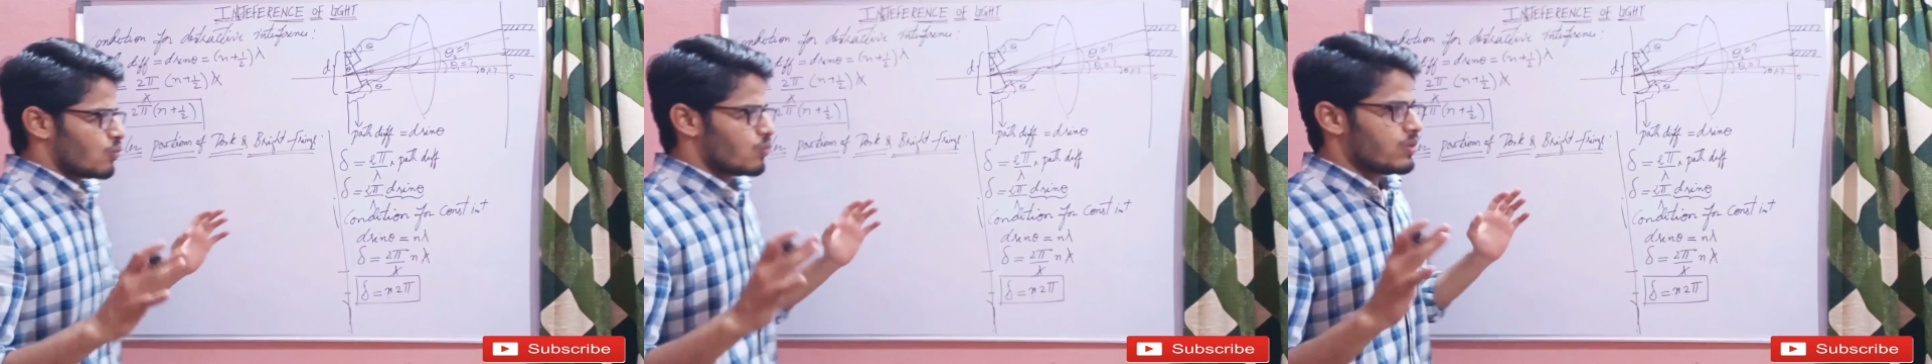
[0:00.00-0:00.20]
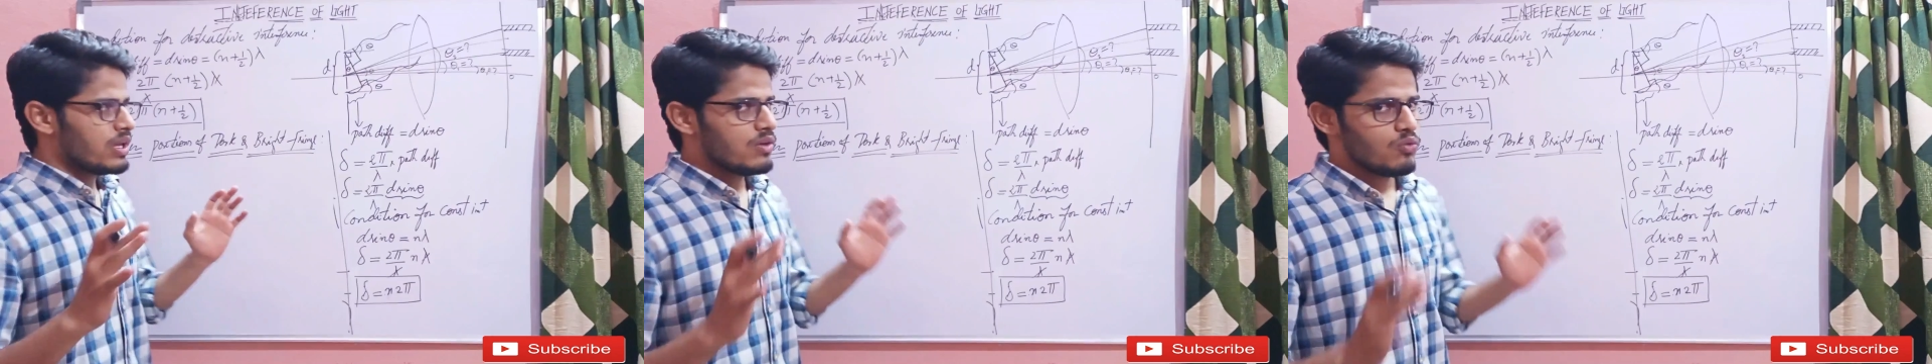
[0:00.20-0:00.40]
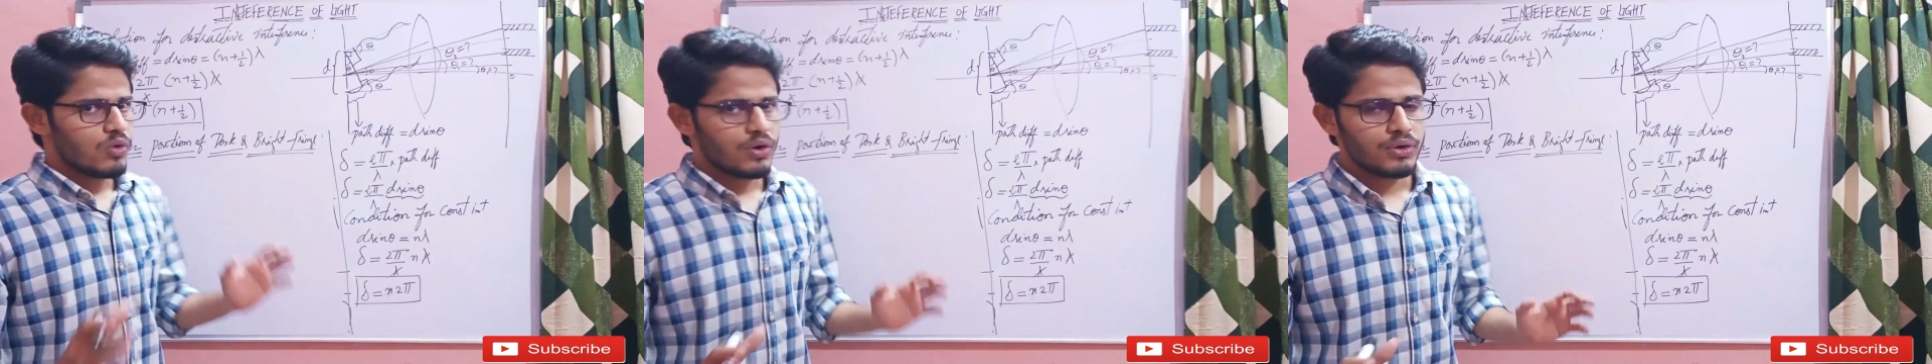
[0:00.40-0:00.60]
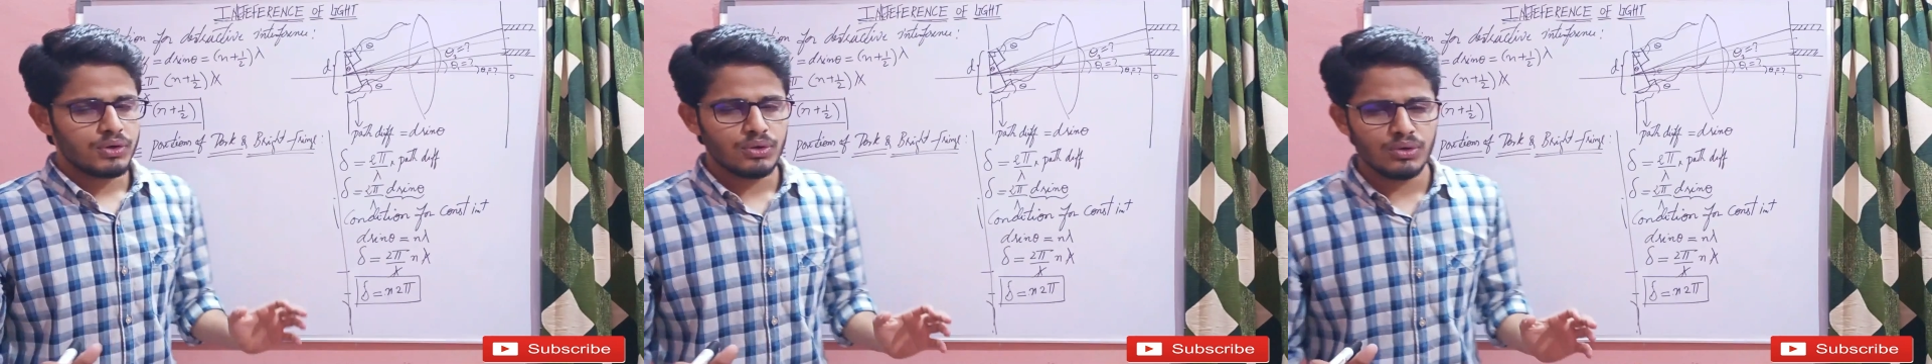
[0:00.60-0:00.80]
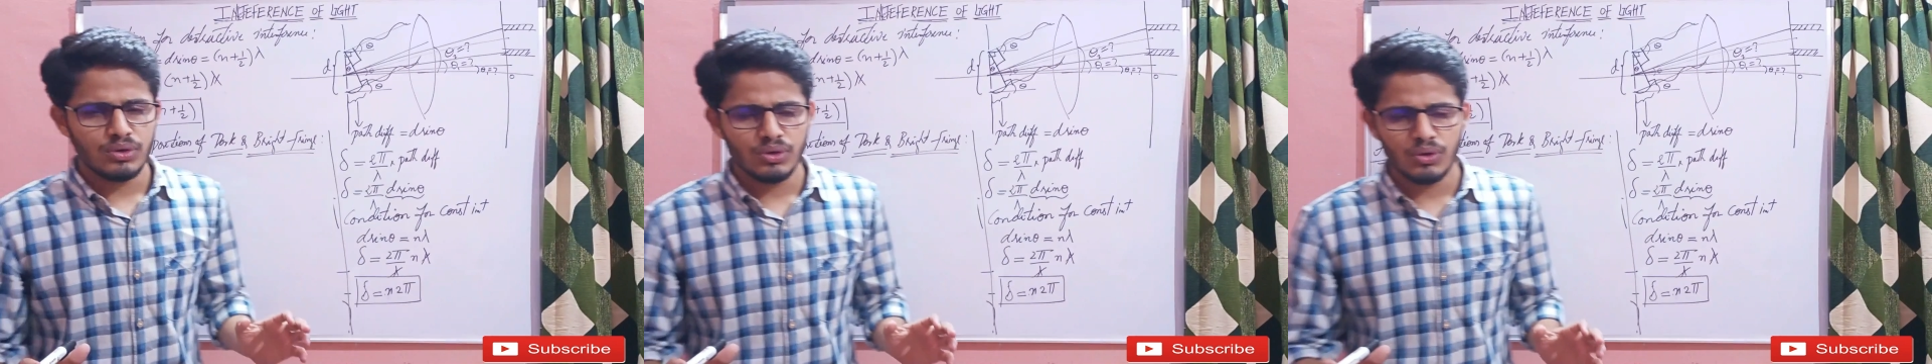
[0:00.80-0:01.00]
we want
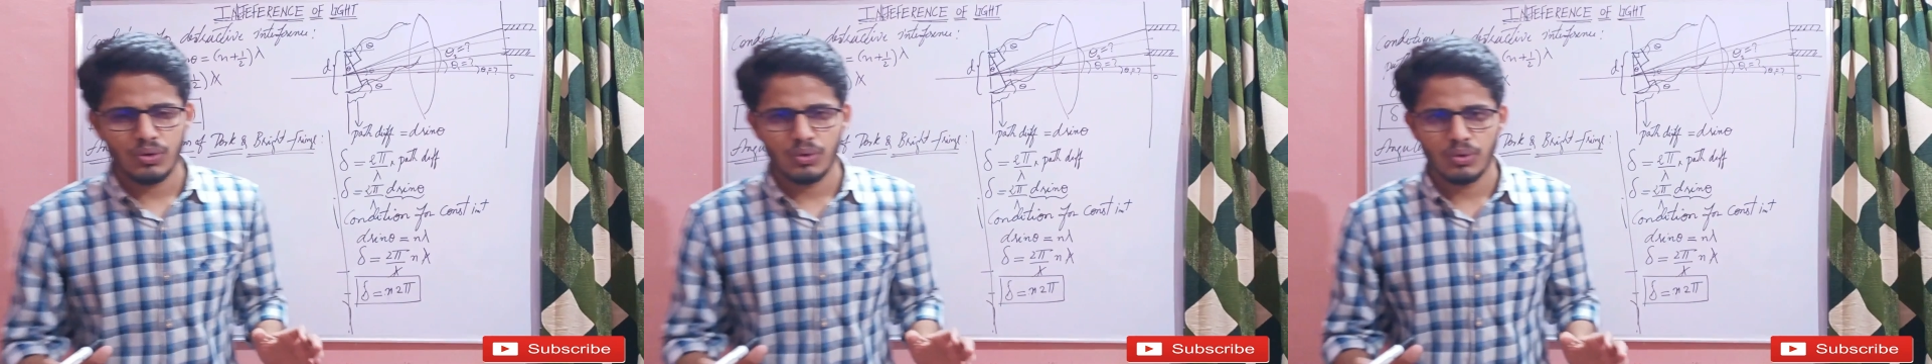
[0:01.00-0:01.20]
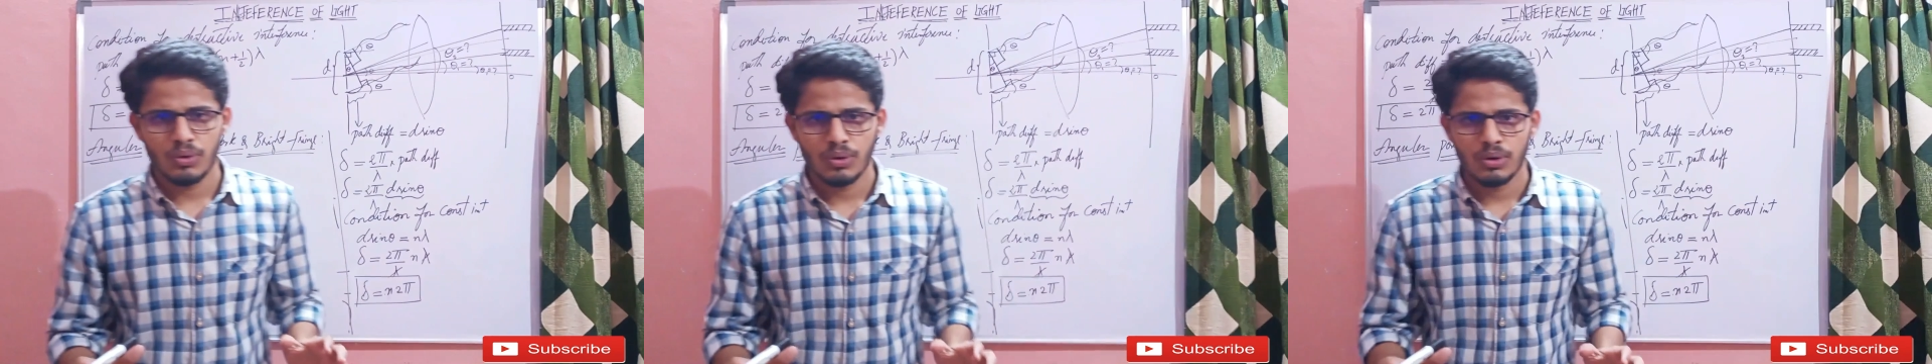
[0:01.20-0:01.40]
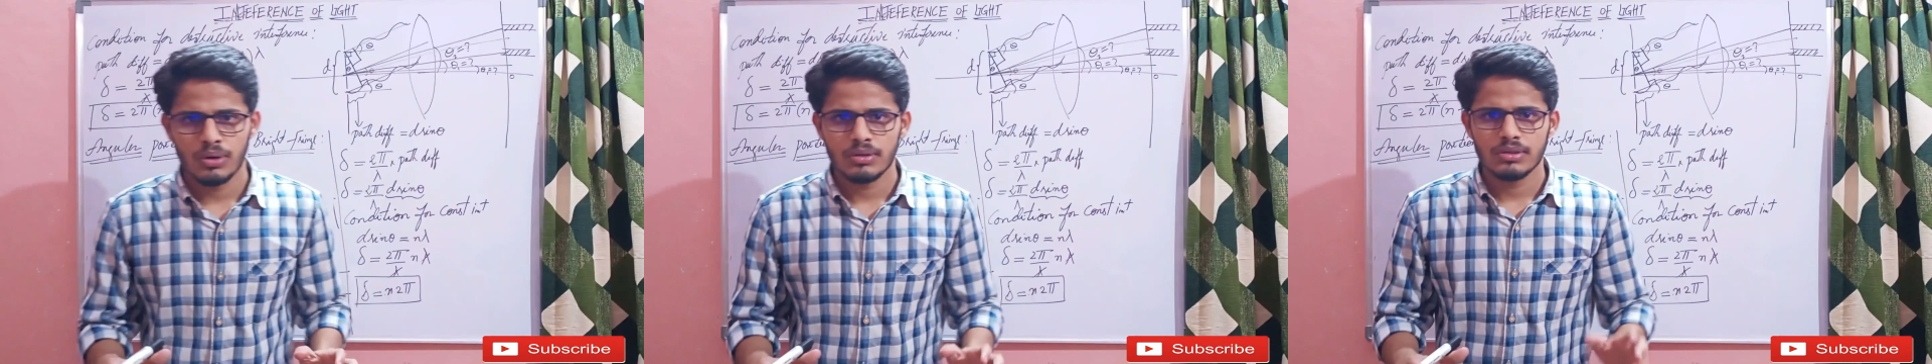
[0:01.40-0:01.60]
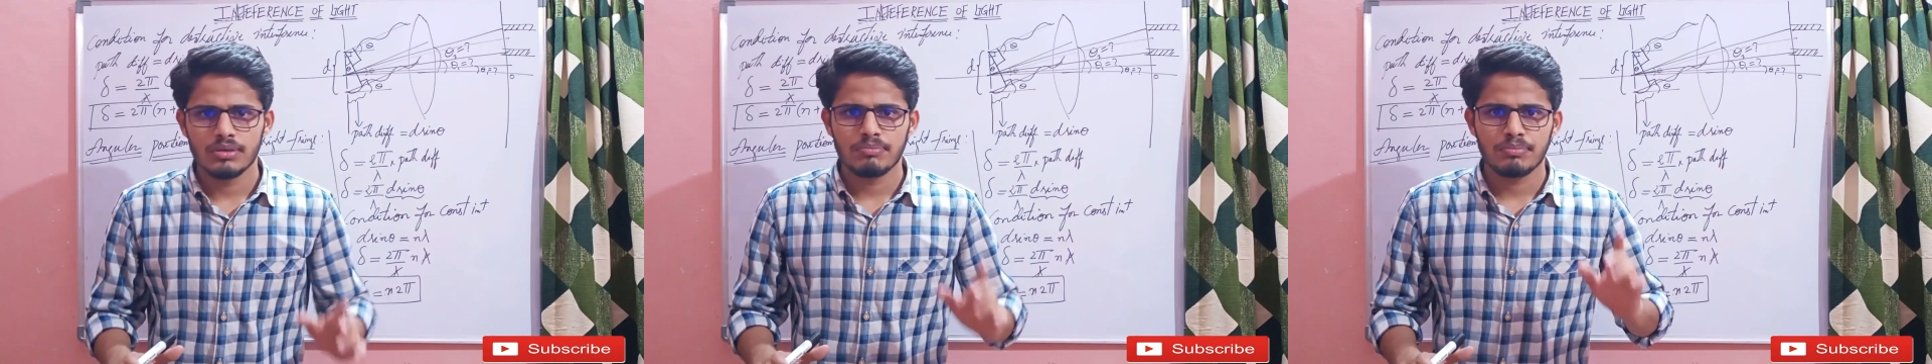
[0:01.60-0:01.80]
to know the